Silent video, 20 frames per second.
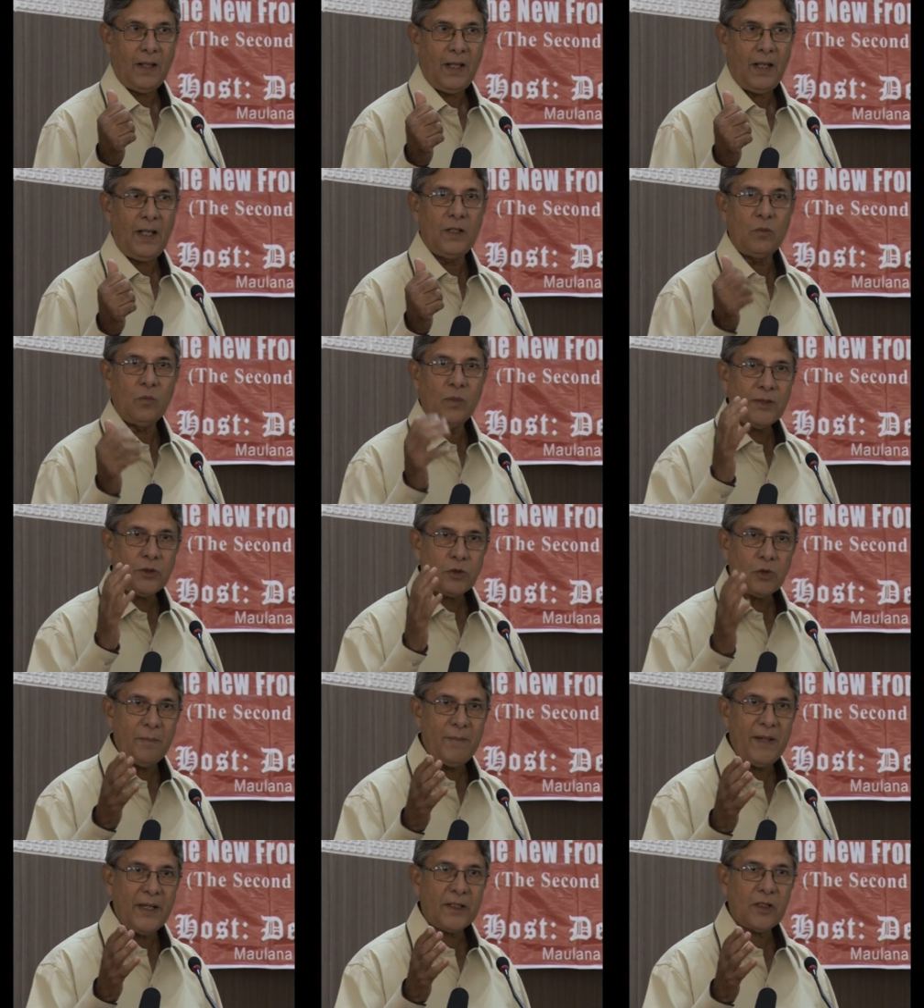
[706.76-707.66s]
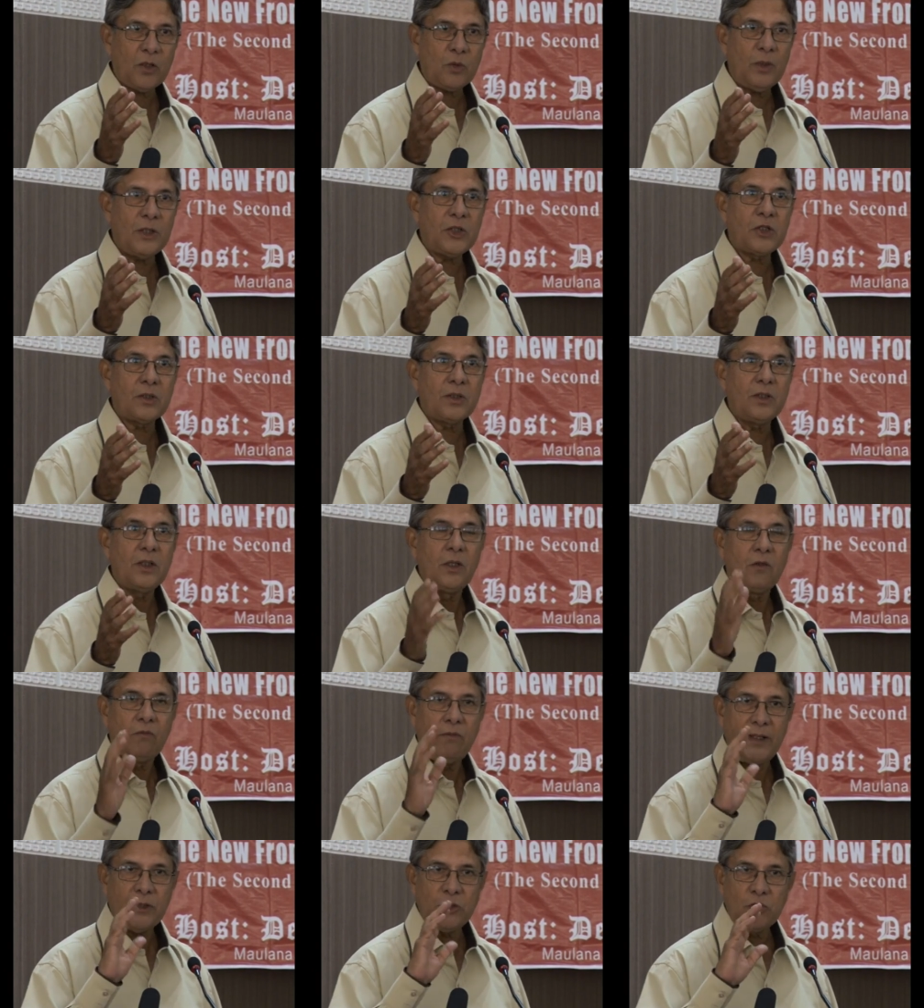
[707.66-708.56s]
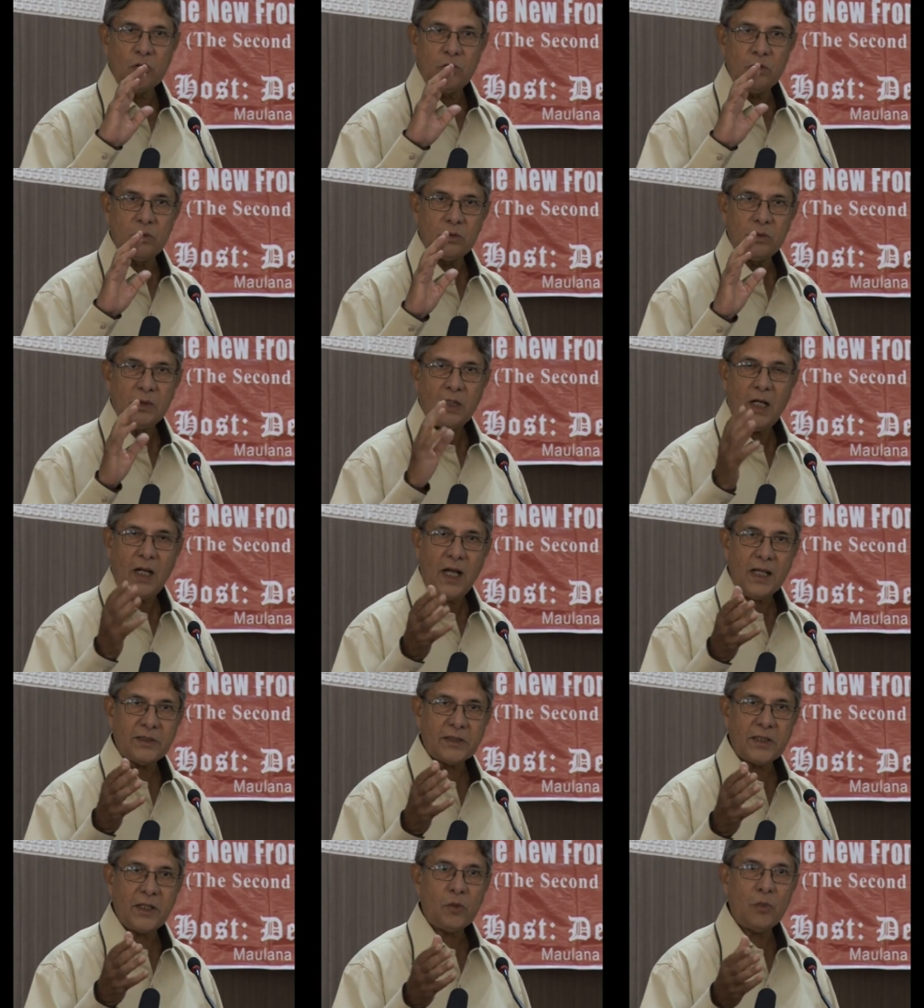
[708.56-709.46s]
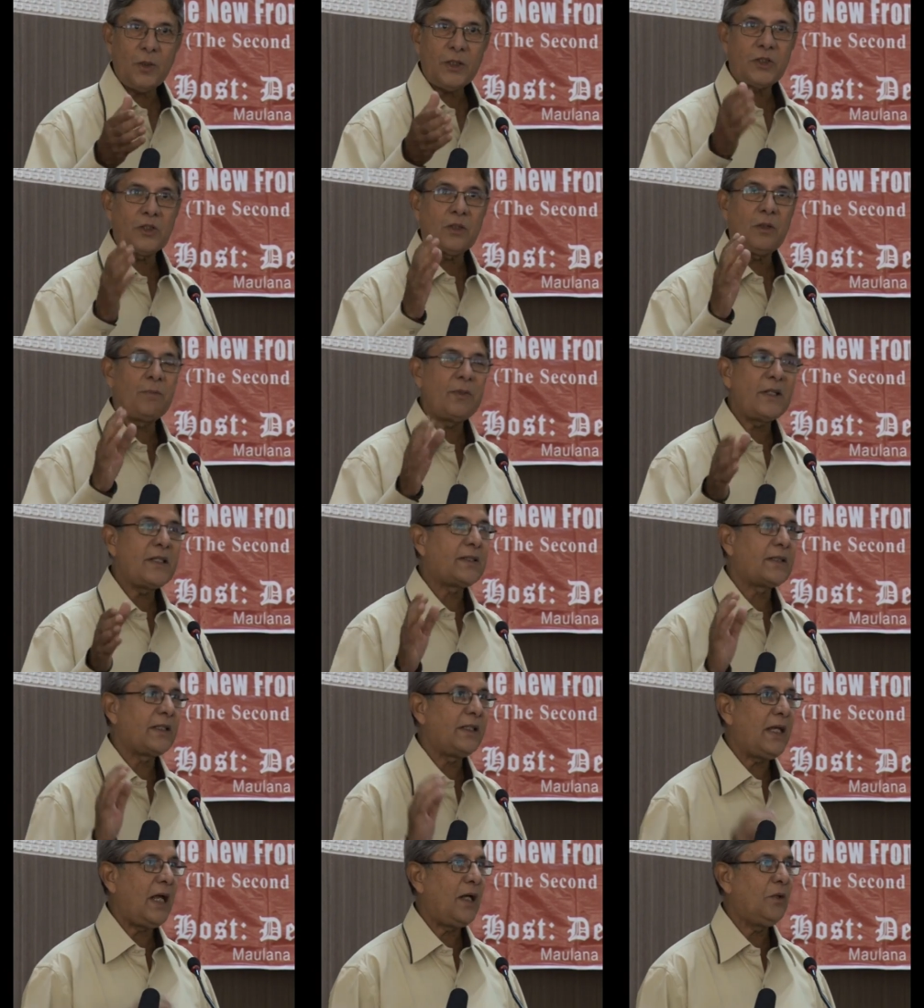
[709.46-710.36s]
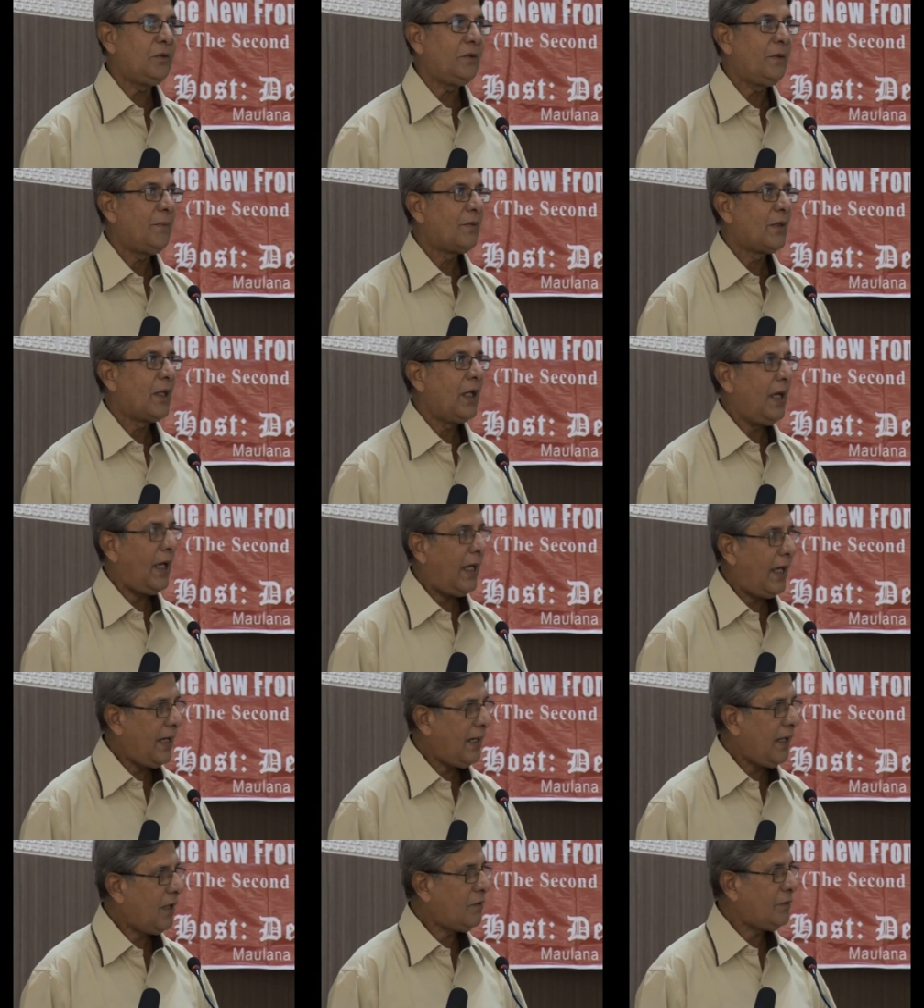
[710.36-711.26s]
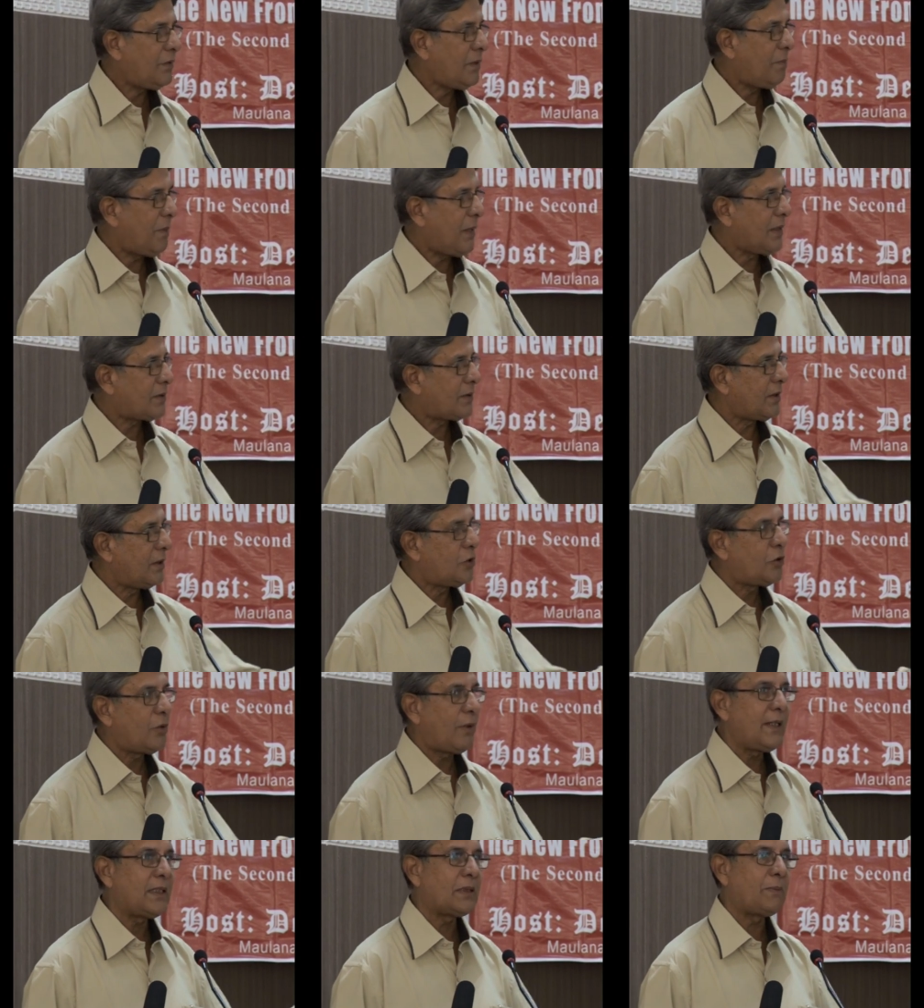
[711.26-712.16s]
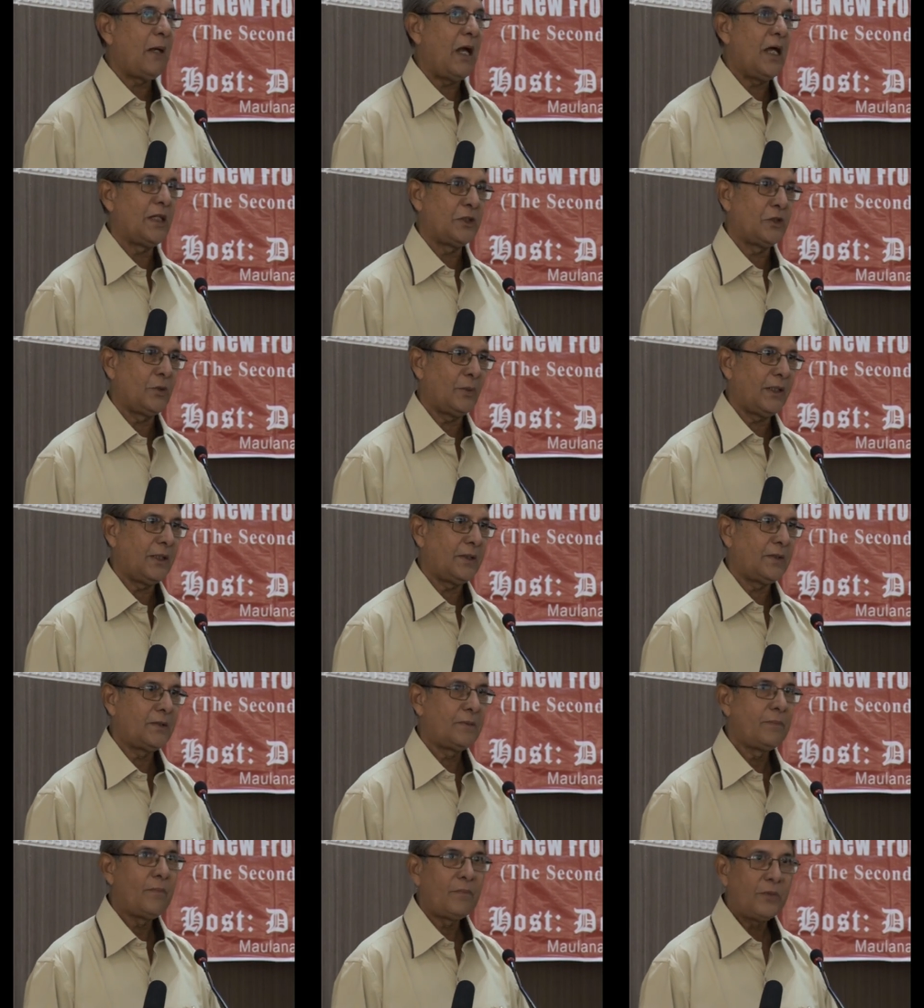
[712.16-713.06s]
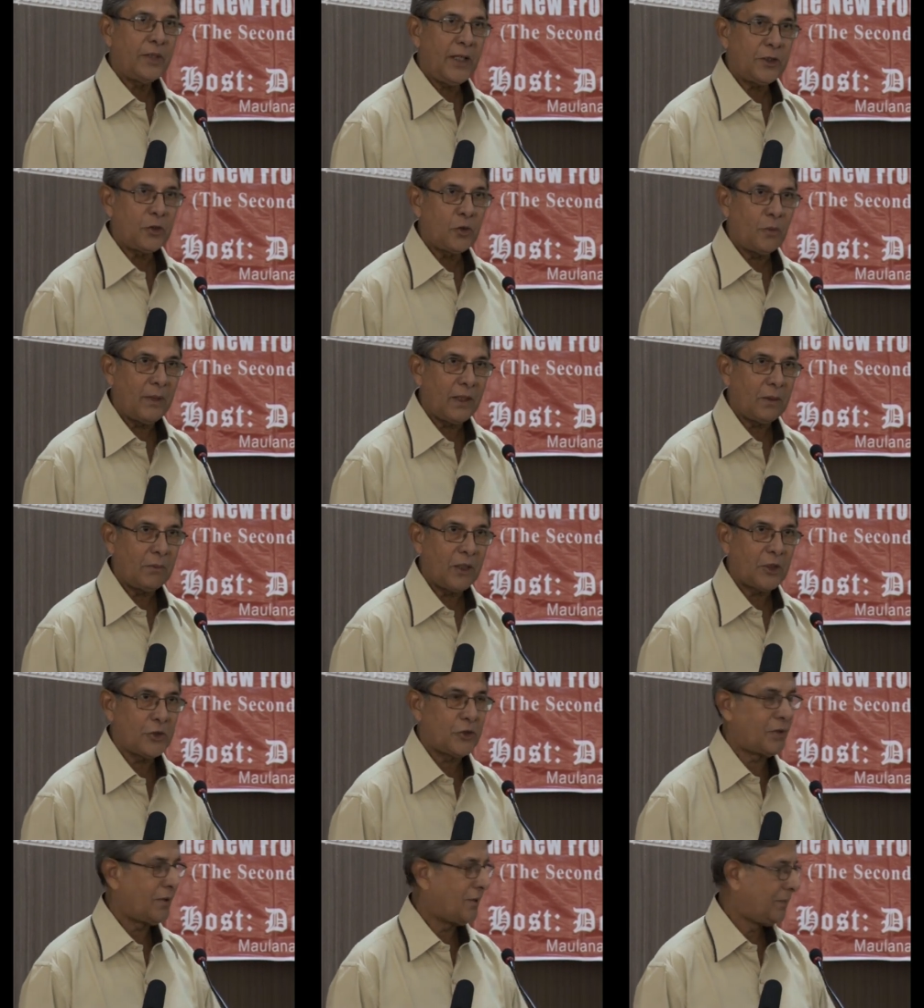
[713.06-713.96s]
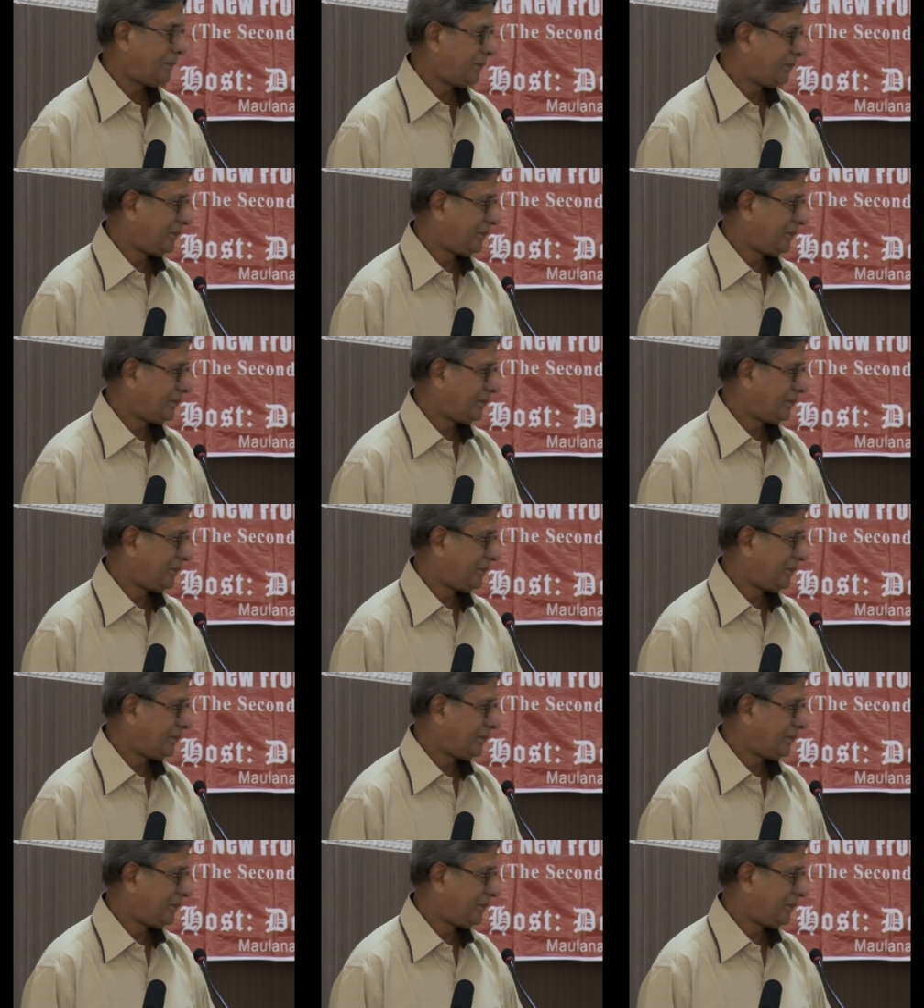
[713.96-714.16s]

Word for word: And once you make a question, when you ask a question, please sit down, allow the person to respond to it. Thank you very much.